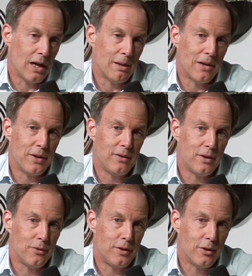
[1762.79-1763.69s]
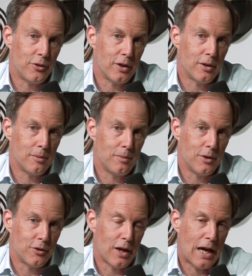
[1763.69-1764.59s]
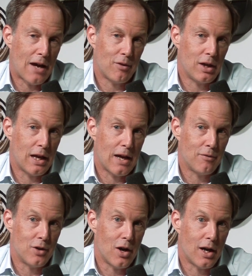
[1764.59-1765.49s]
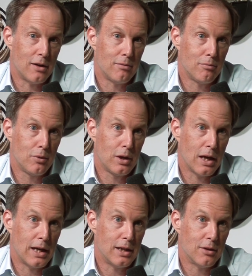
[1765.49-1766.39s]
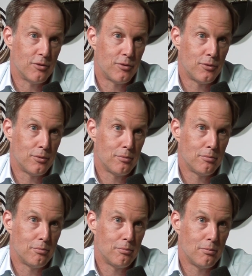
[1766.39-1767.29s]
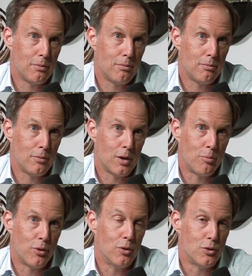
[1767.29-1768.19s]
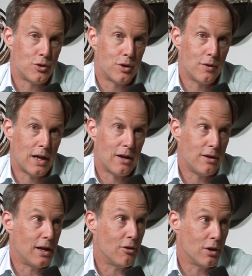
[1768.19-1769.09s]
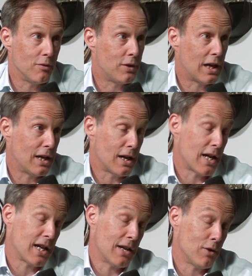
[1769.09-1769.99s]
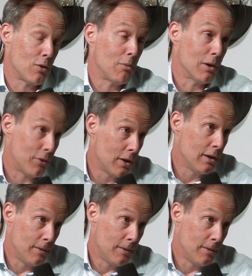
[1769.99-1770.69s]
I mean, I think that there's a there's a have and a have not kind of approach to that narrative that I, I kind of agree with.